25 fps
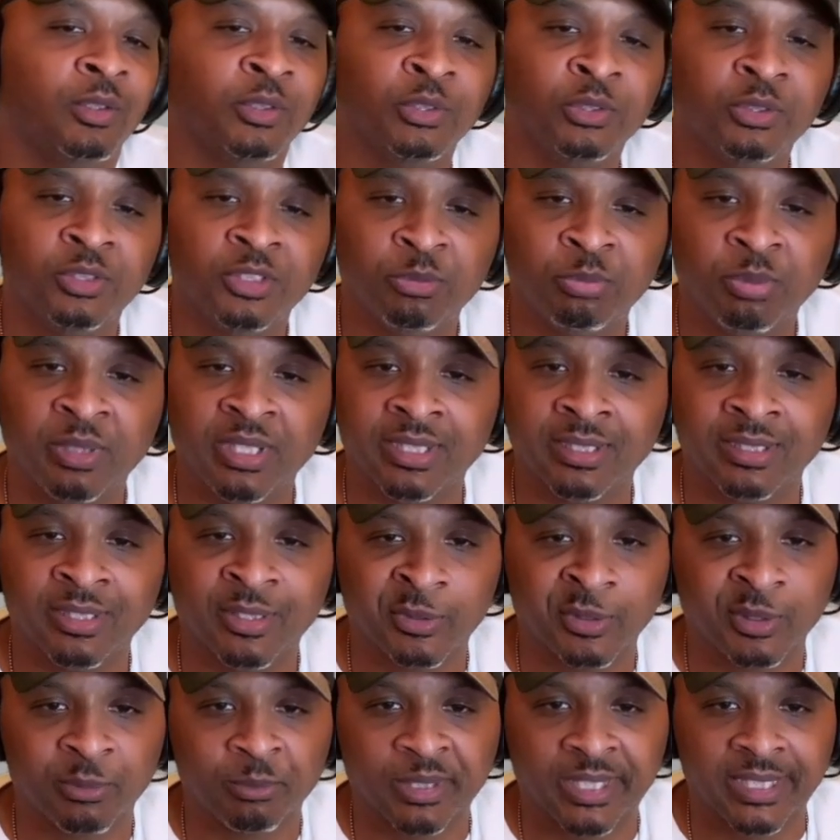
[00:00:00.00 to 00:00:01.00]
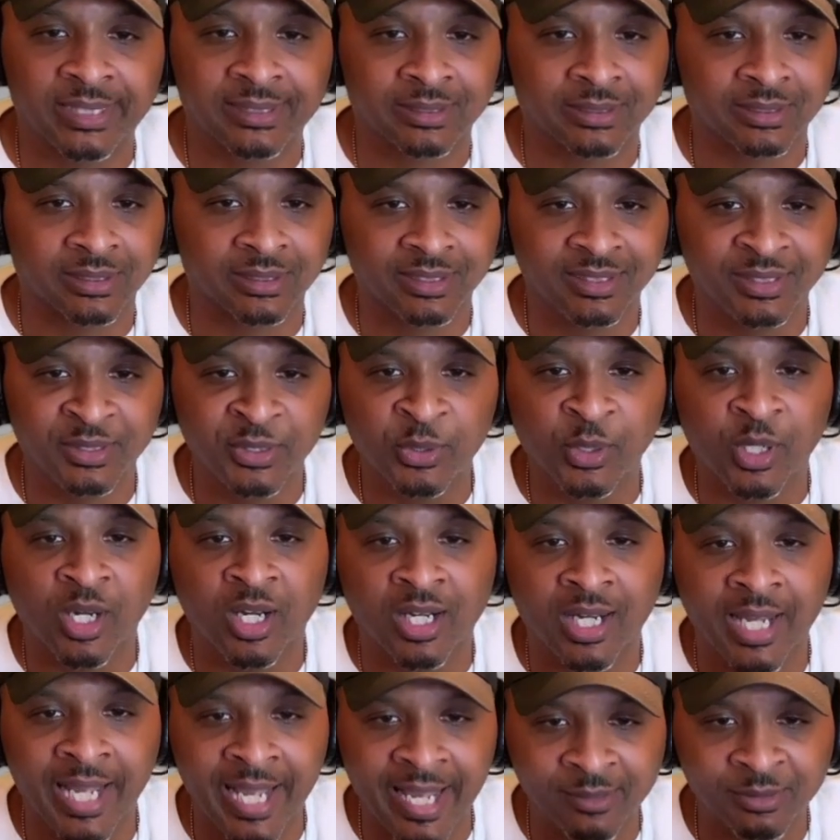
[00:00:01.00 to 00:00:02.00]
Oh, you spitting on Nebraska. You
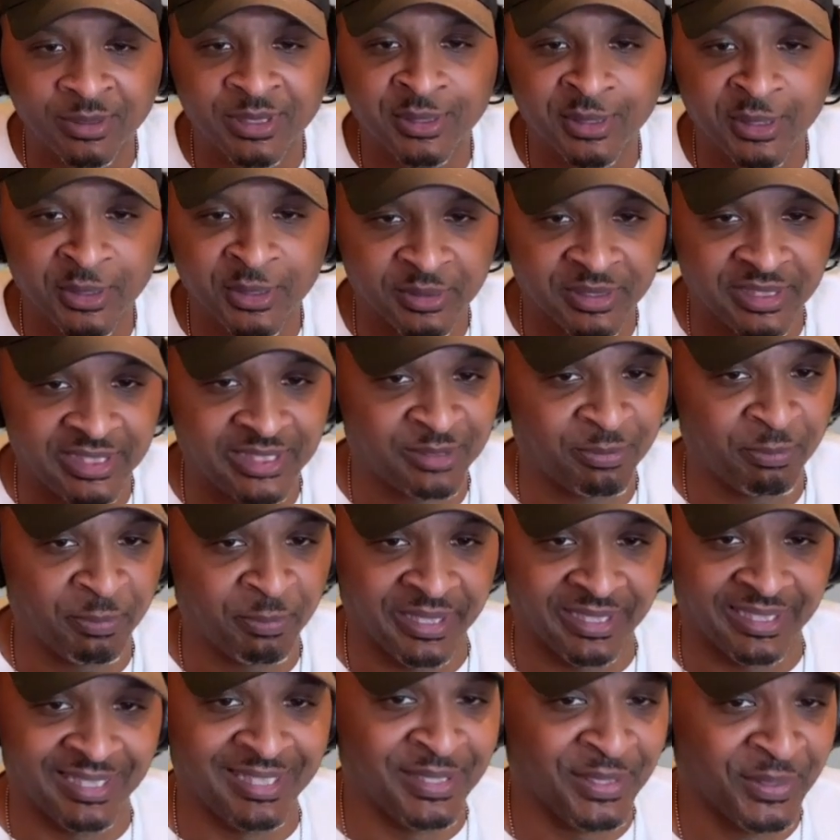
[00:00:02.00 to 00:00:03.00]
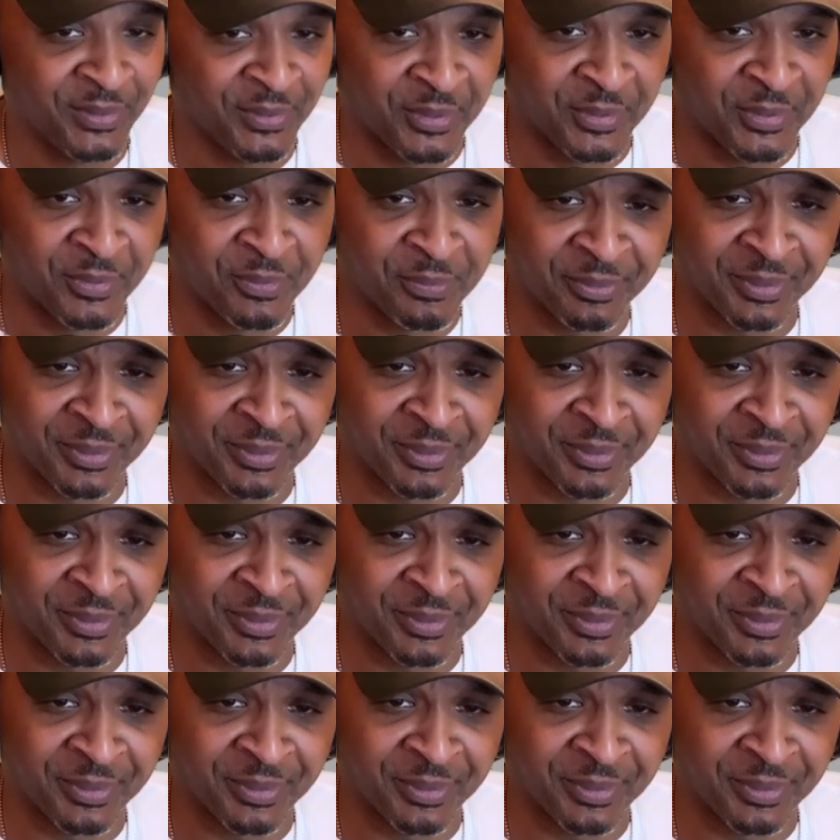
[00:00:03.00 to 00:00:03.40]
are absolutely spitting on Nebraska.